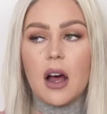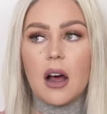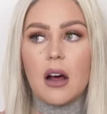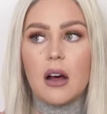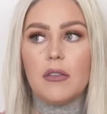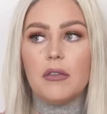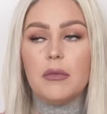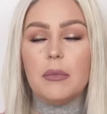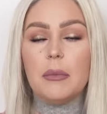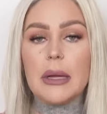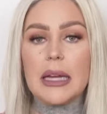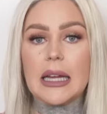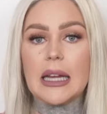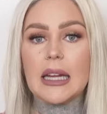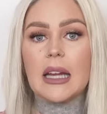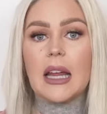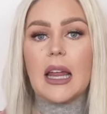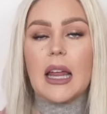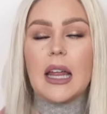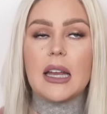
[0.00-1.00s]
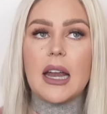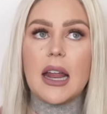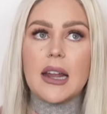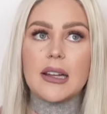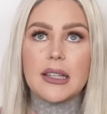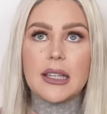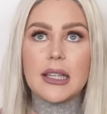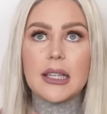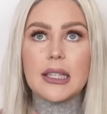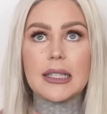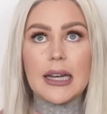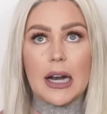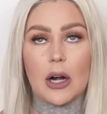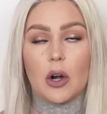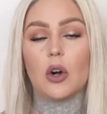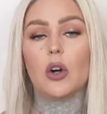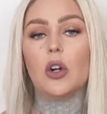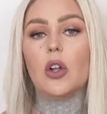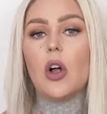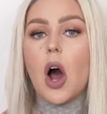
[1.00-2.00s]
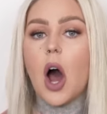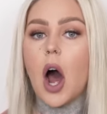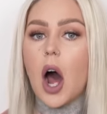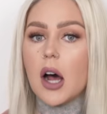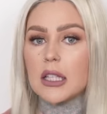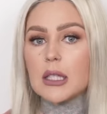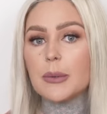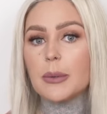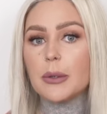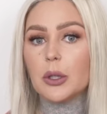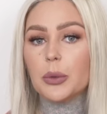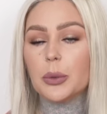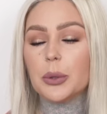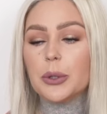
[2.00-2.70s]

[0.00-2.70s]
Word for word: of being in a sterile hospital